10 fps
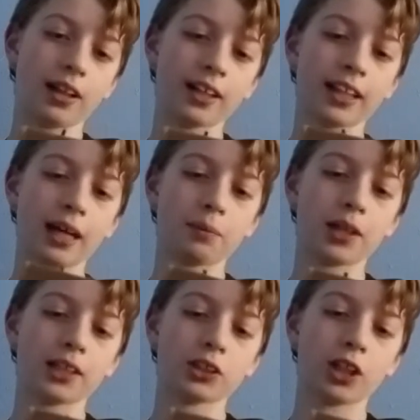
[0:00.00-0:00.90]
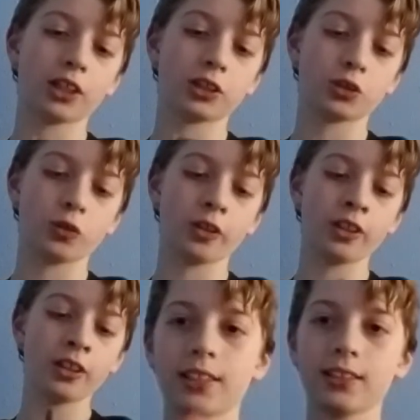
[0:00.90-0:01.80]
a game that I saw at the
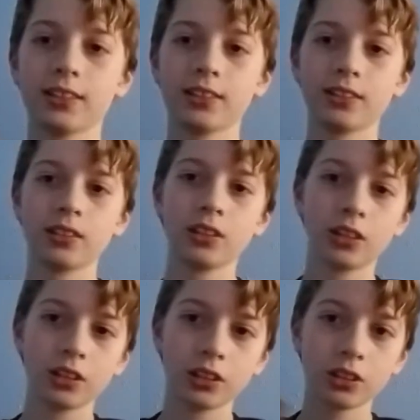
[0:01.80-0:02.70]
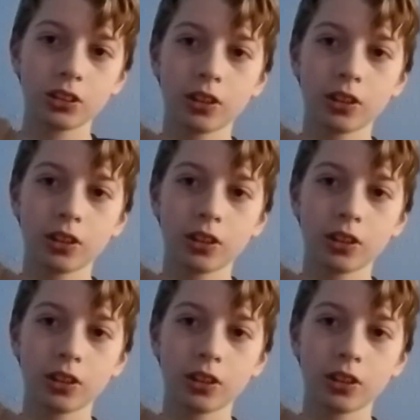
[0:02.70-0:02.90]
store. So